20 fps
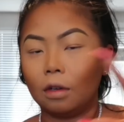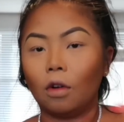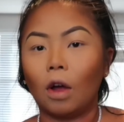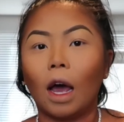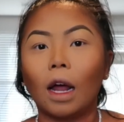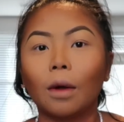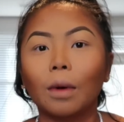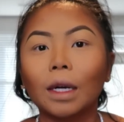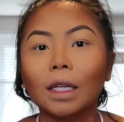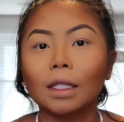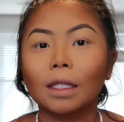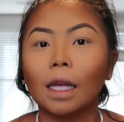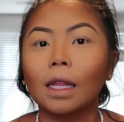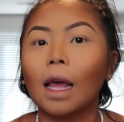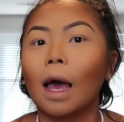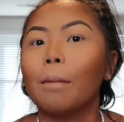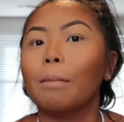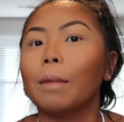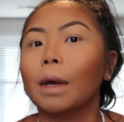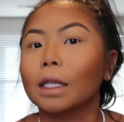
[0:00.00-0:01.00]
don't want to say
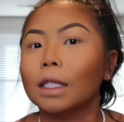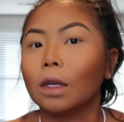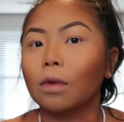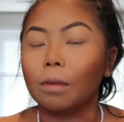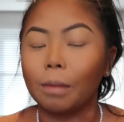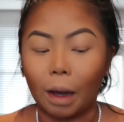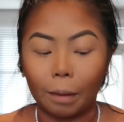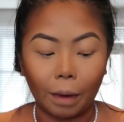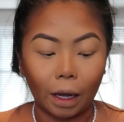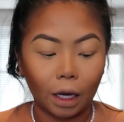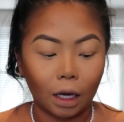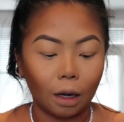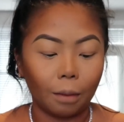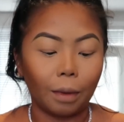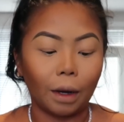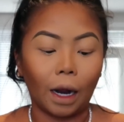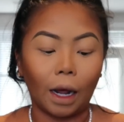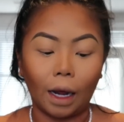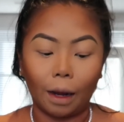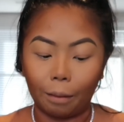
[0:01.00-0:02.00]
that I'm messy with my makeup,
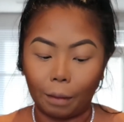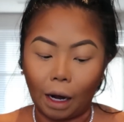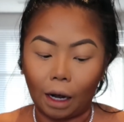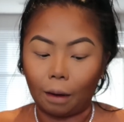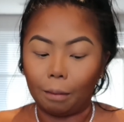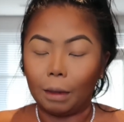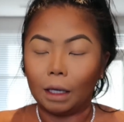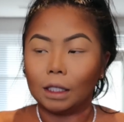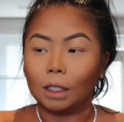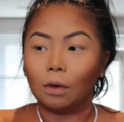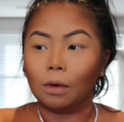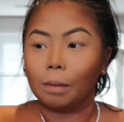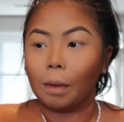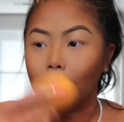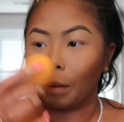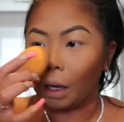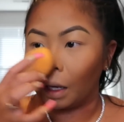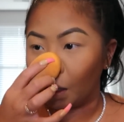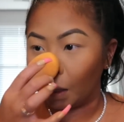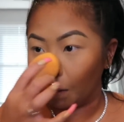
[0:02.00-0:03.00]
but I am kind of messy with my
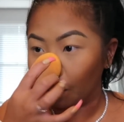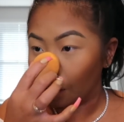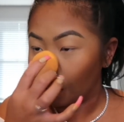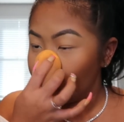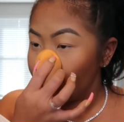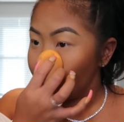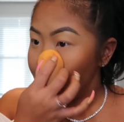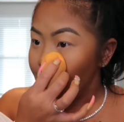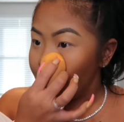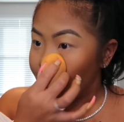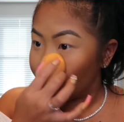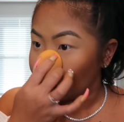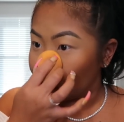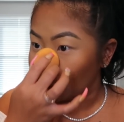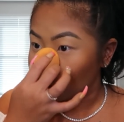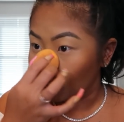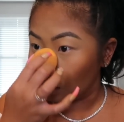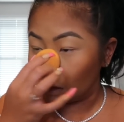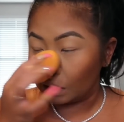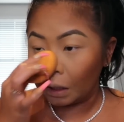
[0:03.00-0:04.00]
makeup,
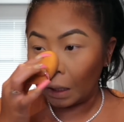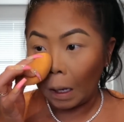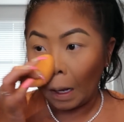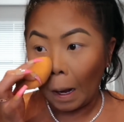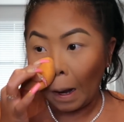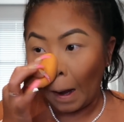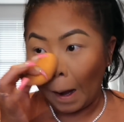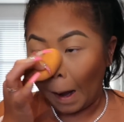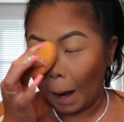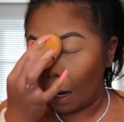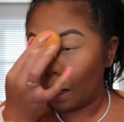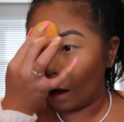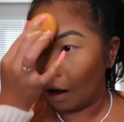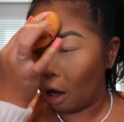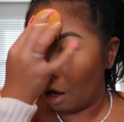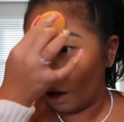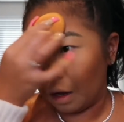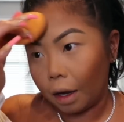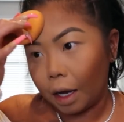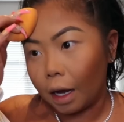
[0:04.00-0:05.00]
because
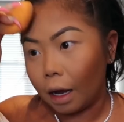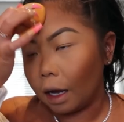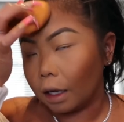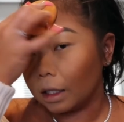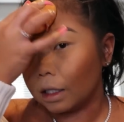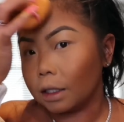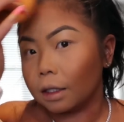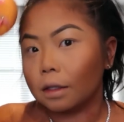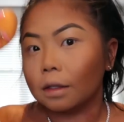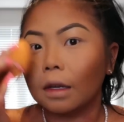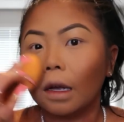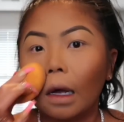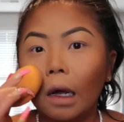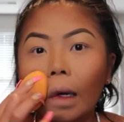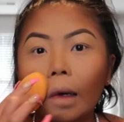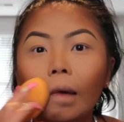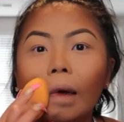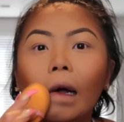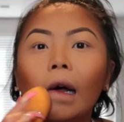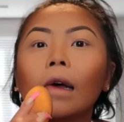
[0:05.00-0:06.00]
I
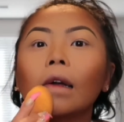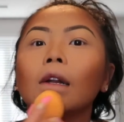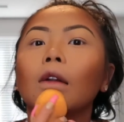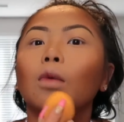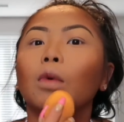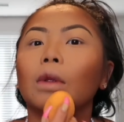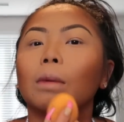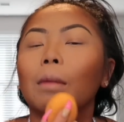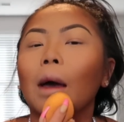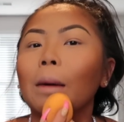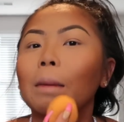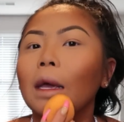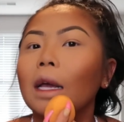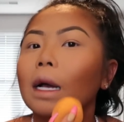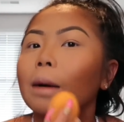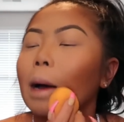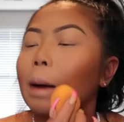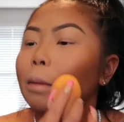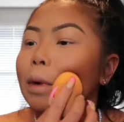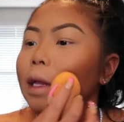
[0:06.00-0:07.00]
don't know, with my
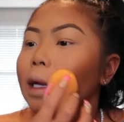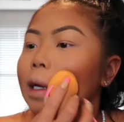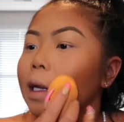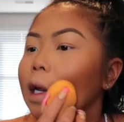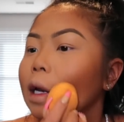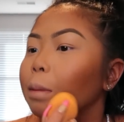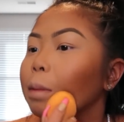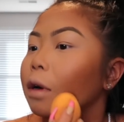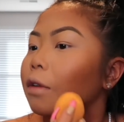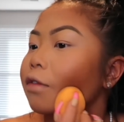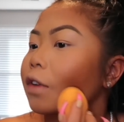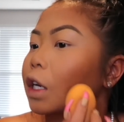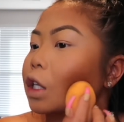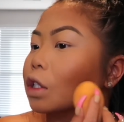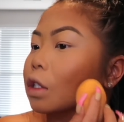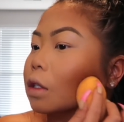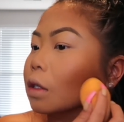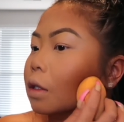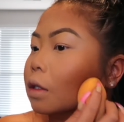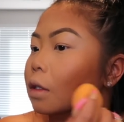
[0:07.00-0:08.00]
makeup I'm really not a
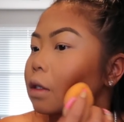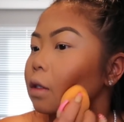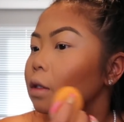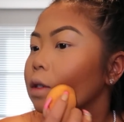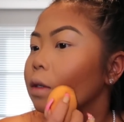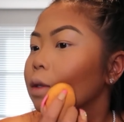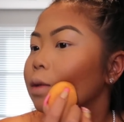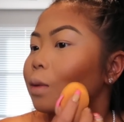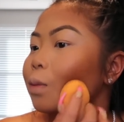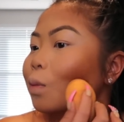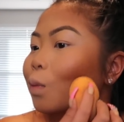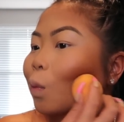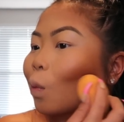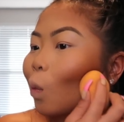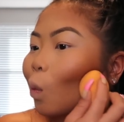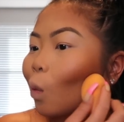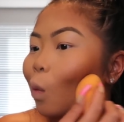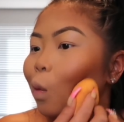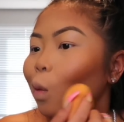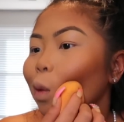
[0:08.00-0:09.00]
perfectionist.
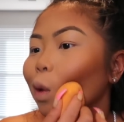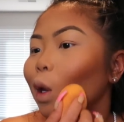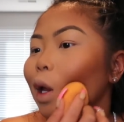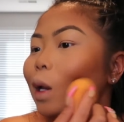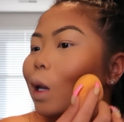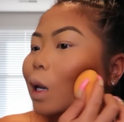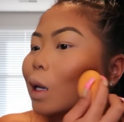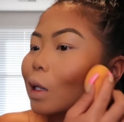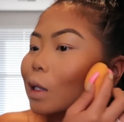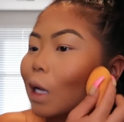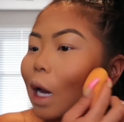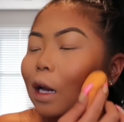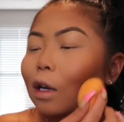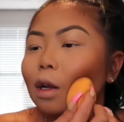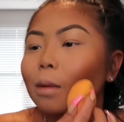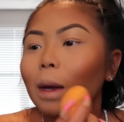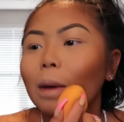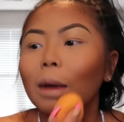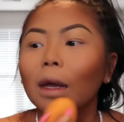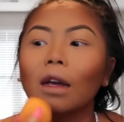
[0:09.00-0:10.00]
And like I said, I
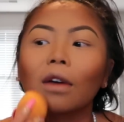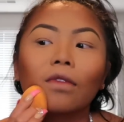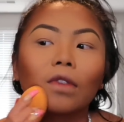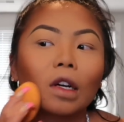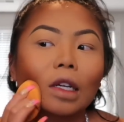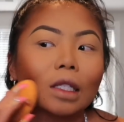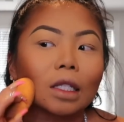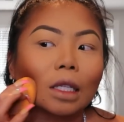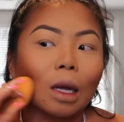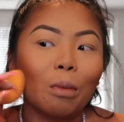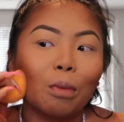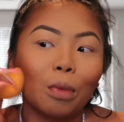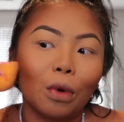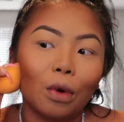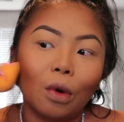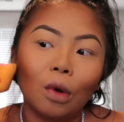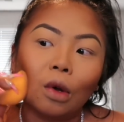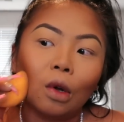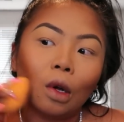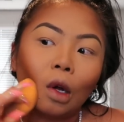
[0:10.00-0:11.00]
do my makeup very
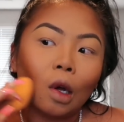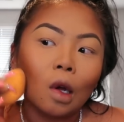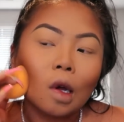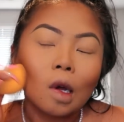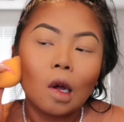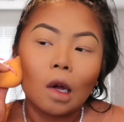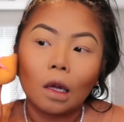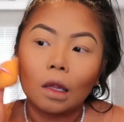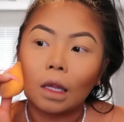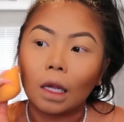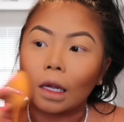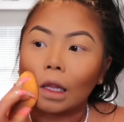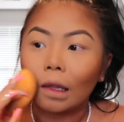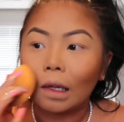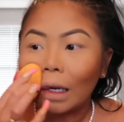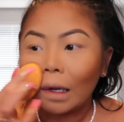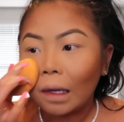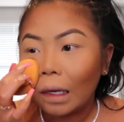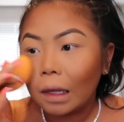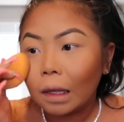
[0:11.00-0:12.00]
simple. Like
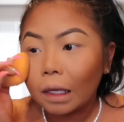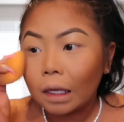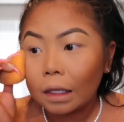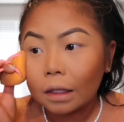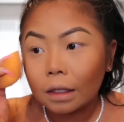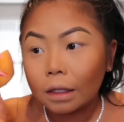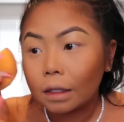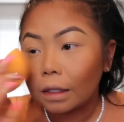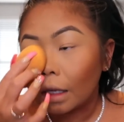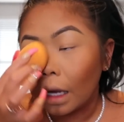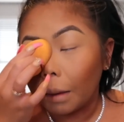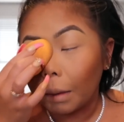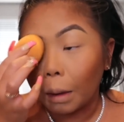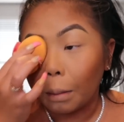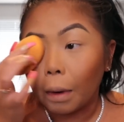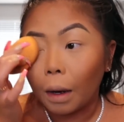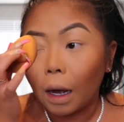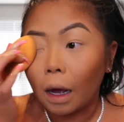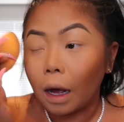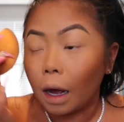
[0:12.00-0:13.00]
literally this, I'm gonna
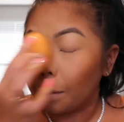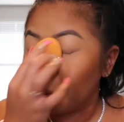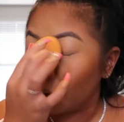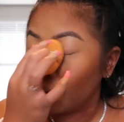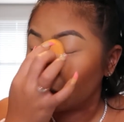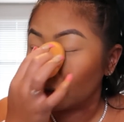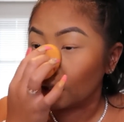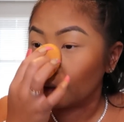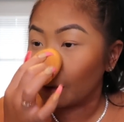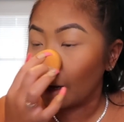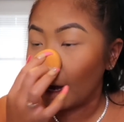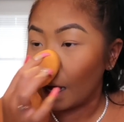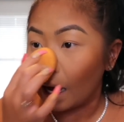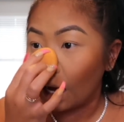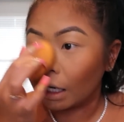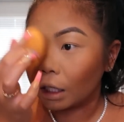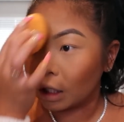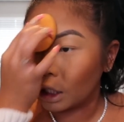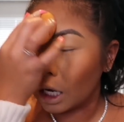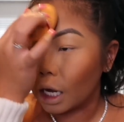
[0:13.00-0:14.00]
pop on some
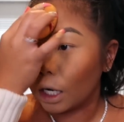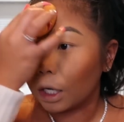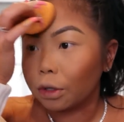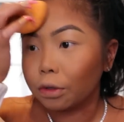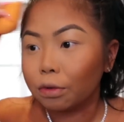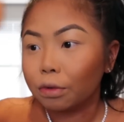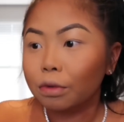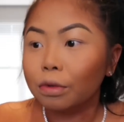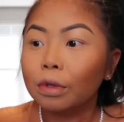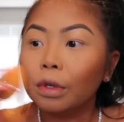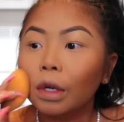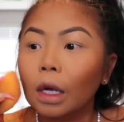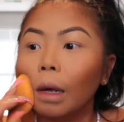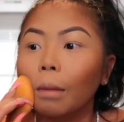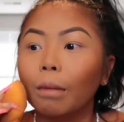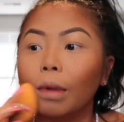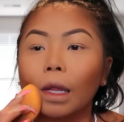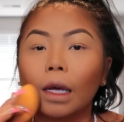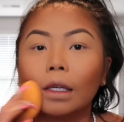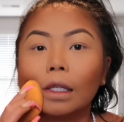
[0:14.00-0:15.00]
eyeshadow
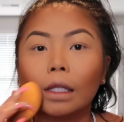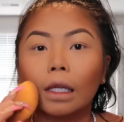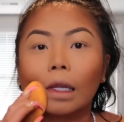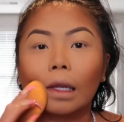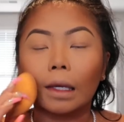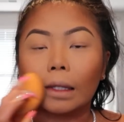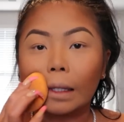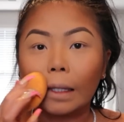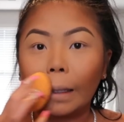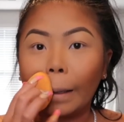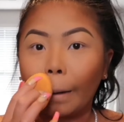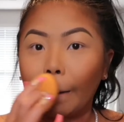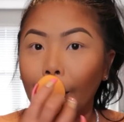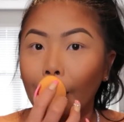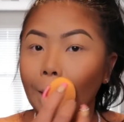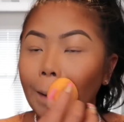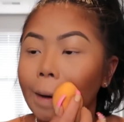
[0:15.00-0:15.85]
and blush, and that's it.